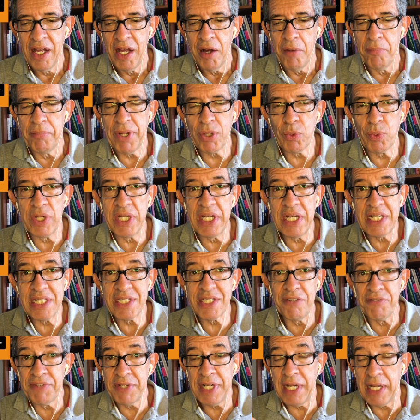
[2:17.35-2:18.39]
But when it is
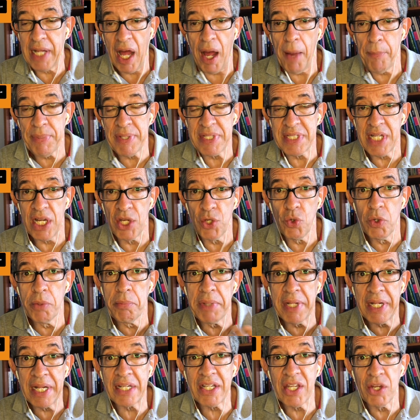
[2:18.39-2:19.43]
something that happens and you
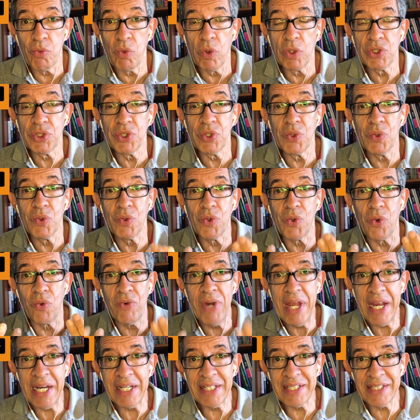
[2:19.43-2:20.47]
immediately want to
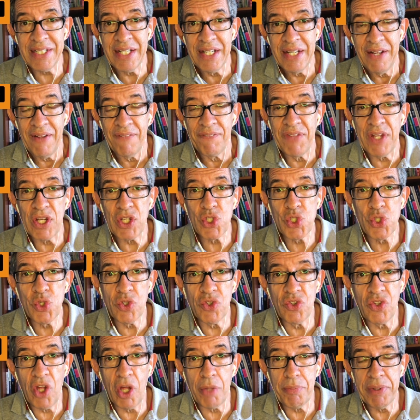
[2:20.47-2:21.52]
correct, that should
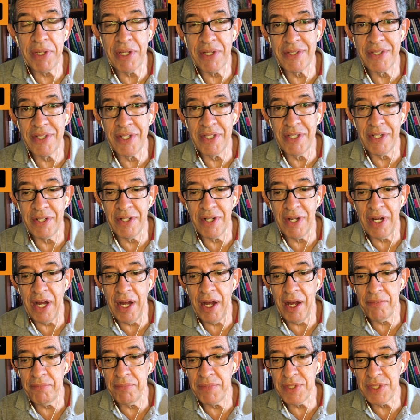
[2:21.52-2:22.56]
not be considered a
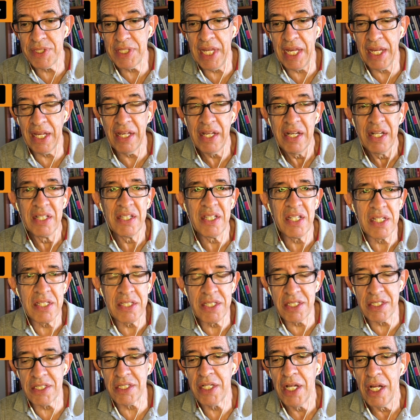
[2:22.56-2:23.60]
mistake. That is
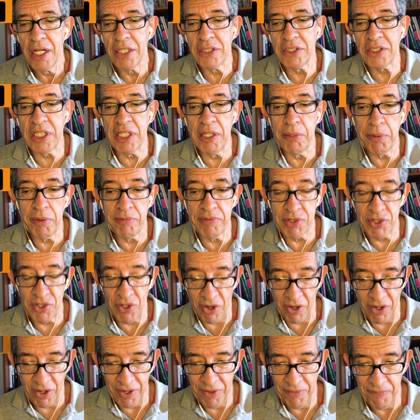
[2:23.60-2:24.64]
just a slip of the
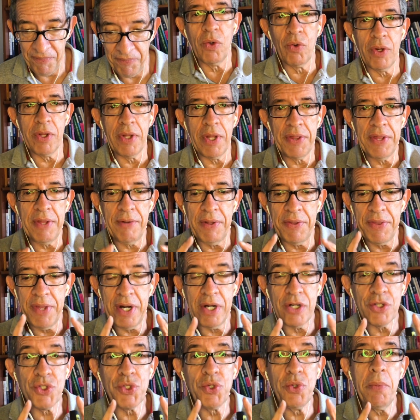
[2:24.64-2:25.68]
tongue. There are
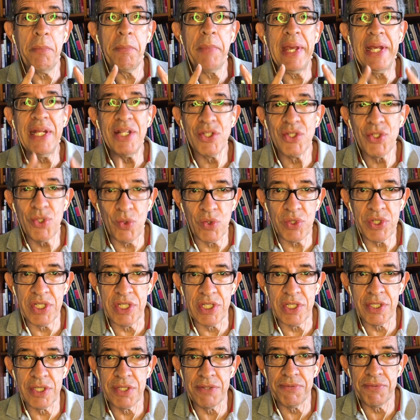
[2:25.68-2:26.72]
2 main
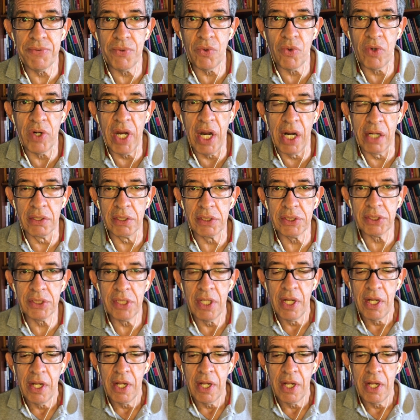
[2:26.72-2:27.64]
sources for errors.